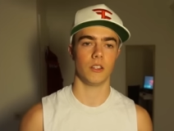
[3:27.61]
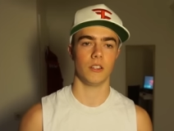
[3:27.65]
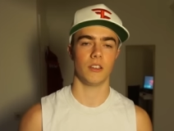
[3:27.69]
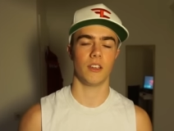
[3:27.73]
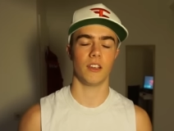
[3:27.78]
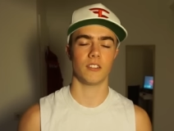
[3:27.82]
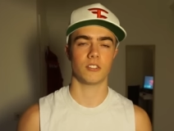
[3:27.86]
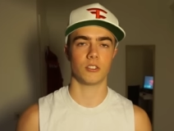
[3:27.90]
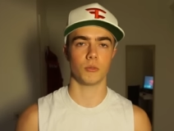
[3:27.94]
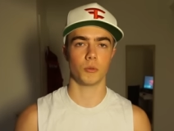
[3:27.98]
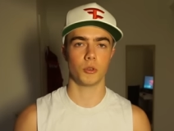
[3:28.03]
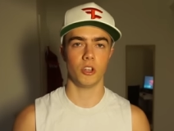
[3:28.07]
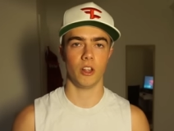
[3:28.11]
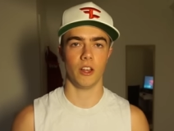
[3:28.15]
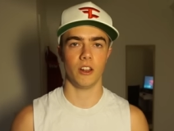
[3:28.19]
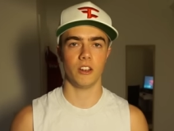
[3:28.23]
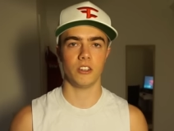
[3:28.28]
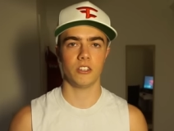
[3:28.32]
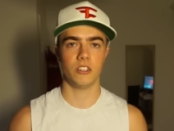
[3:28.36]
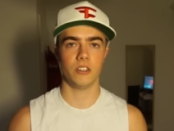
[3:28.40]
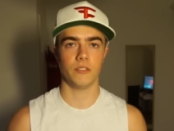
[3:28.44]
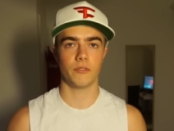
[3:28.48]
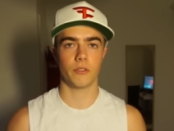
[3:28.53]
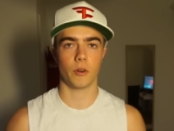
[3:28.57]
you get some good
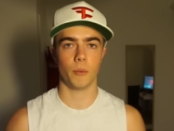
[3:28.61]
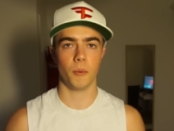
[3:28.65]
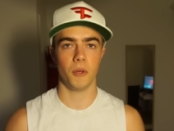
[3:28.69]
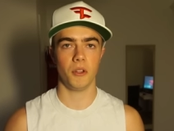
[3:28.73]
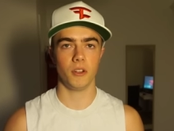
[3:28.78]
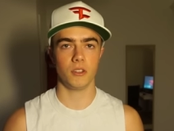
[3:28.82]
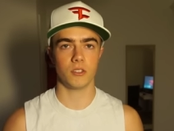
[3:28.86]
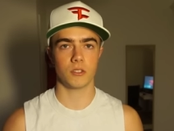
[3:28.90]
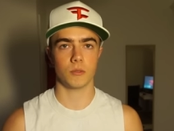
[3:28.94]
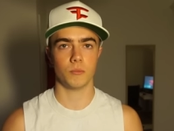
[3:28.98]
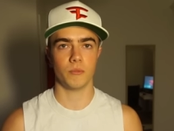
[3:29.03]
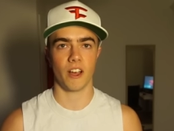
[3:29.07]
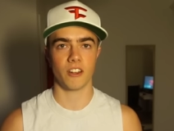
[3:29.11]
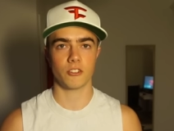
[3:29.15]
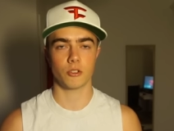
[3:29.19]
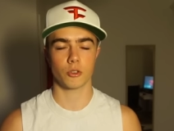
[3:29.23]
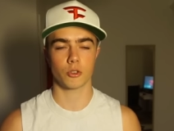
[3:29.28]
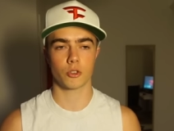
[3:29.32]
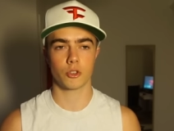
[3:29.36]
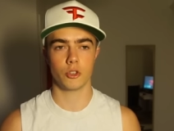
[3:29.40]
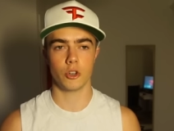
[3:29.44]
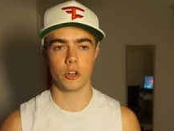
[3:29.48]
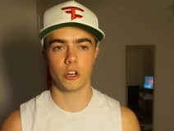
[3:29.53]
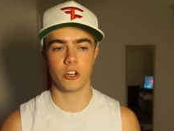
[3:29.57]
energy from it, some
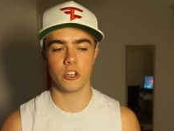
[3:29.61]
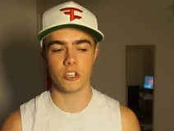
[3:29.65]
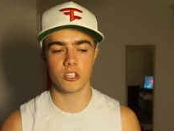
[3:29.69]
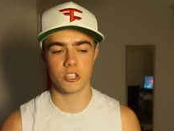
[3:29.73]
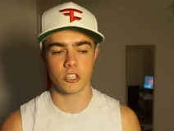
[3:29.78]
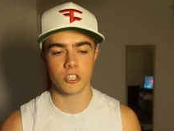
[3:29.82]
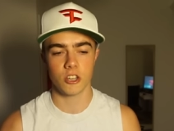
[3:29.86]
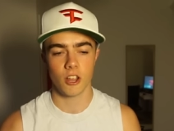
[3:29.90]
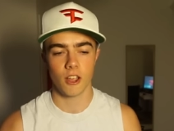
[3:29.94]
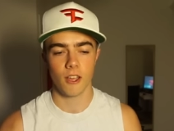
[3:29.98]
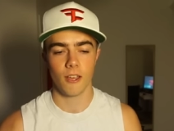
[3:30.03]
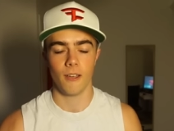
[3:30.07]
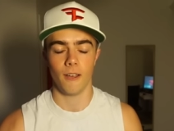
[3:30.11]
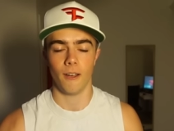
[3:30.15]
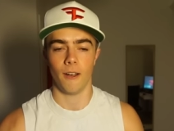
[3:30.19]
natural sugars,